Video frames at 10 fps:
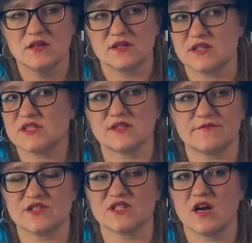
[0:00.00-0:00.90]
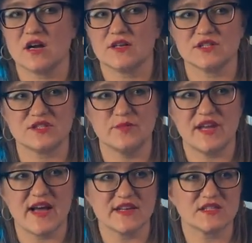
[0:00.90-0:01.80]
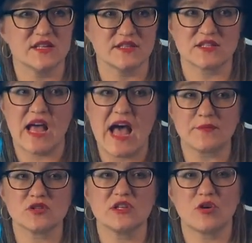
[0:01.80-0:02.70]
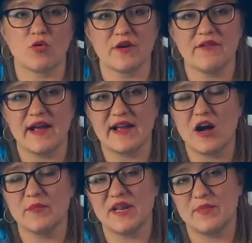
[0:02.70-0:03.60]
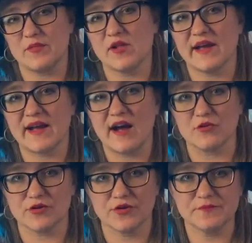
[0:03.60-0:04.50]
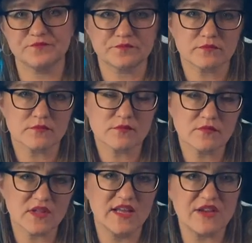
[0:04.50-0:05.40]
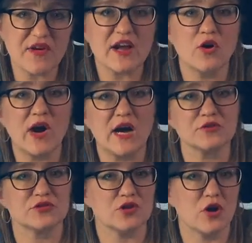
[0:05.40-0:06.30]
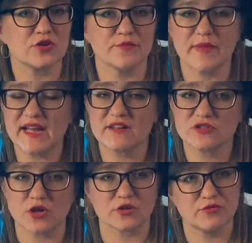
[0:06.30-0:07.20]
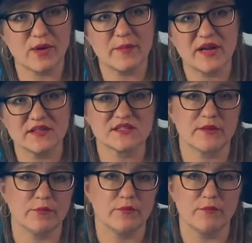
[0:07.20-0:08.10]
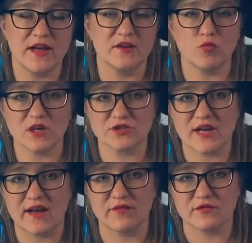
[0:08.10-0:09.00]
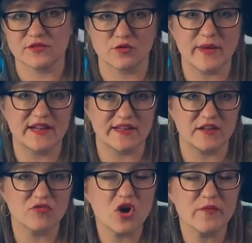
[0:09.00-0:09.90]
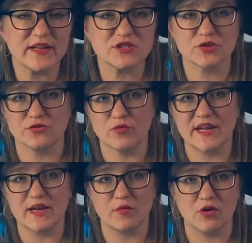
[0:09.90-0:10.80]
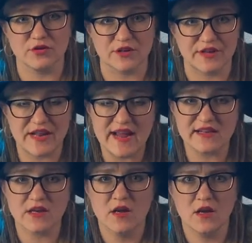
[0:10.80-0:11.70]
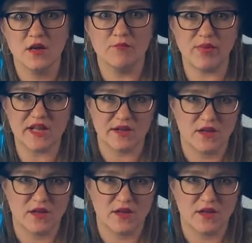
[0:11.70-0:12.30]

this is a facade, this is B S. It's absolutely horrifying how many people I encounter. If I go out and talk to men, talk to women, some men want to have romantic involvement, so you wind up going on a date, but